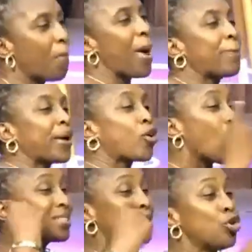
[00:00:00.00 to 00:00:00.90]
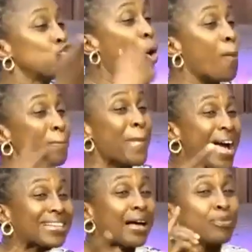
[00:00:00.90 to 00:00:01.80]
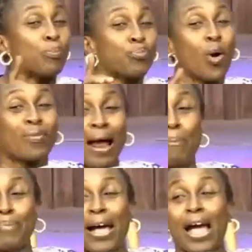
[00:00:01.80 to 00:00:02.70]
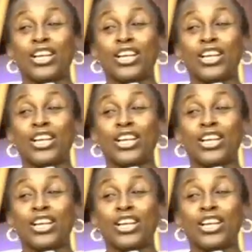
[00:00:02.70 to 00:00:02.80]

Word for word: But because your mind has been programmed by